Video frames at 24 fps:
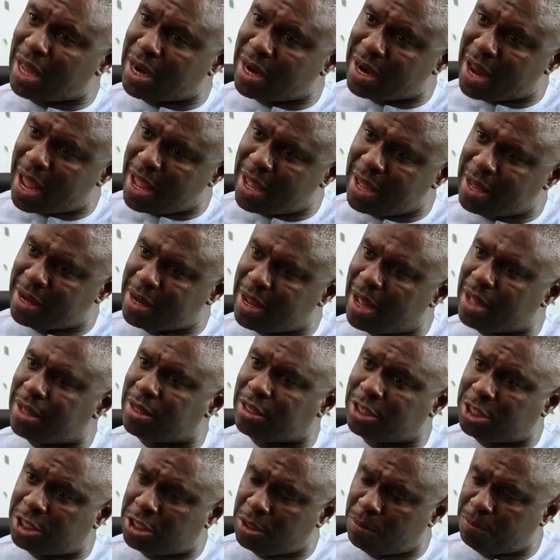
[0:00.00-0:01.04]
another area
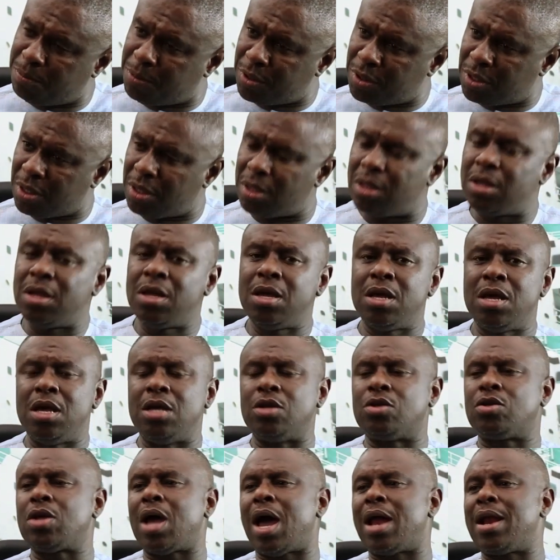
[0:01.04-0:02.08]
in shipbuilding,
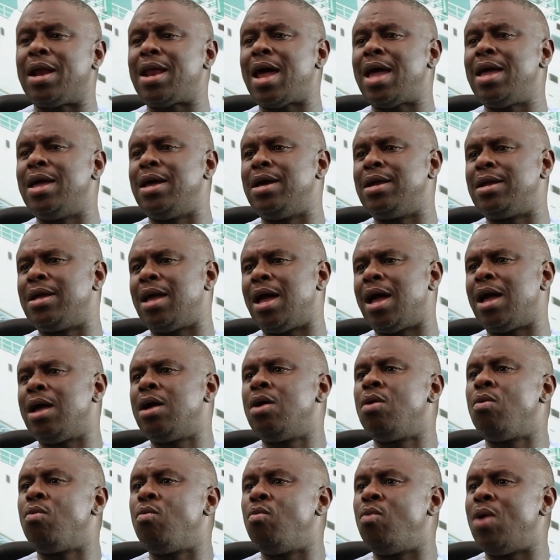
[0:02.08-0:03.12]
is another area
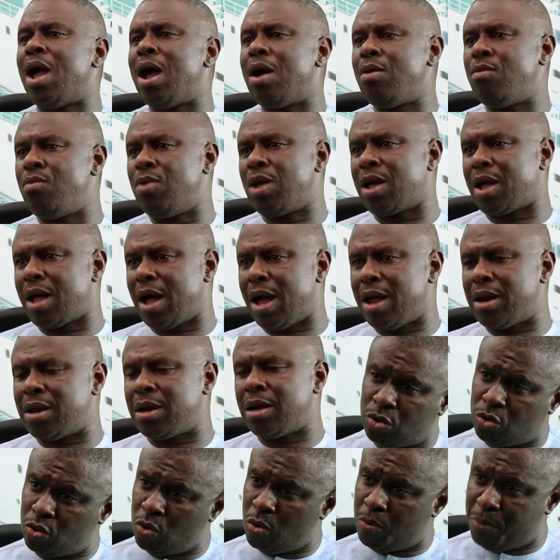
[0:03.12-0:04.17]
where we
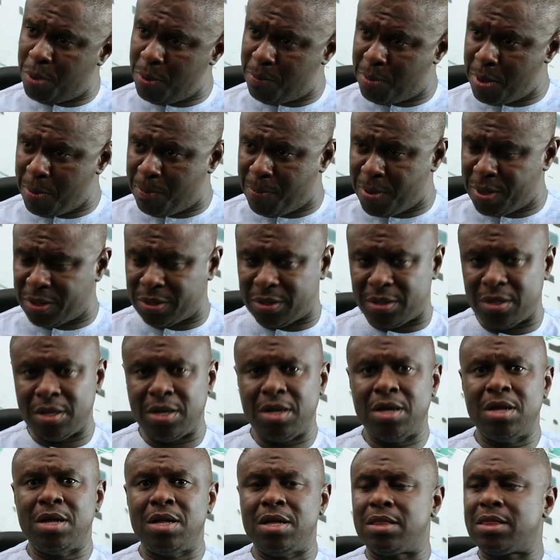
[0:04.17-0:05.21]
can do PPPs.
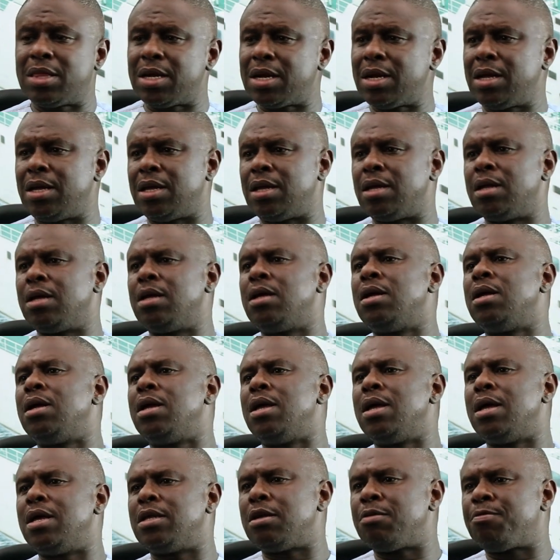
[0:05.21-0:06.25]
Three
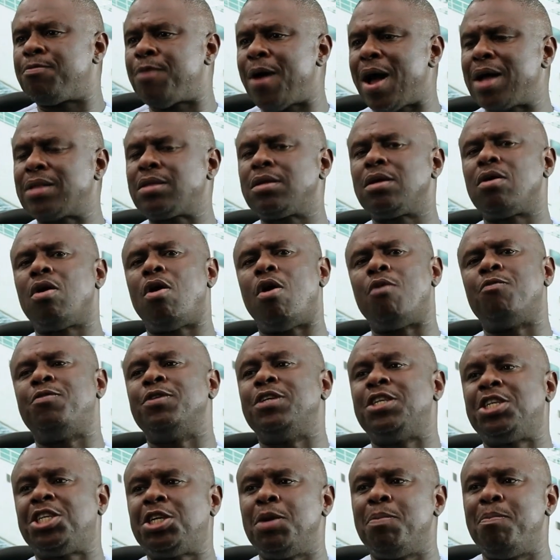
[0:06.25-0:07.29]
is the fact of
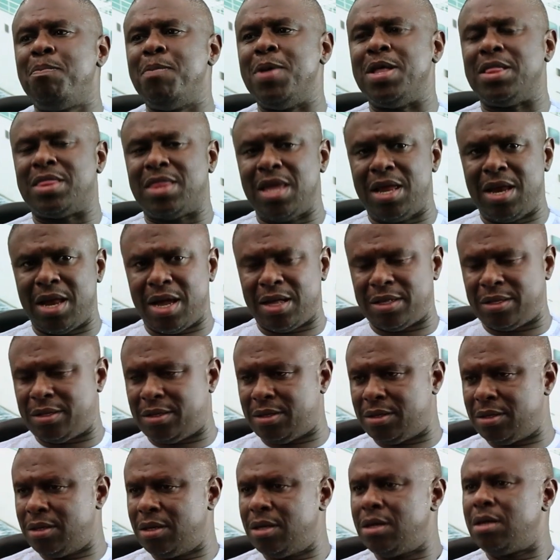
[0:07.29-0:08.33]
ship maintenance.
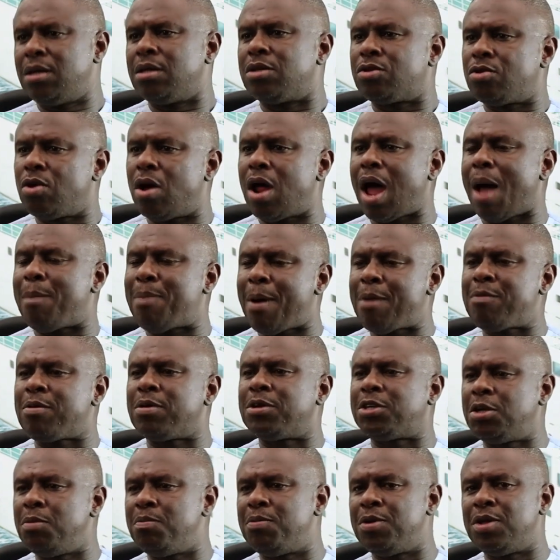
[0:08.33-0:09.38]
So apart from
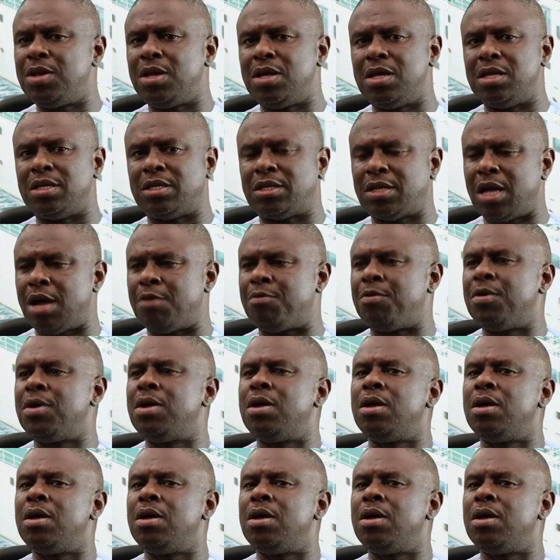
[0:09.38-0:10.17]
shipbuilding itself,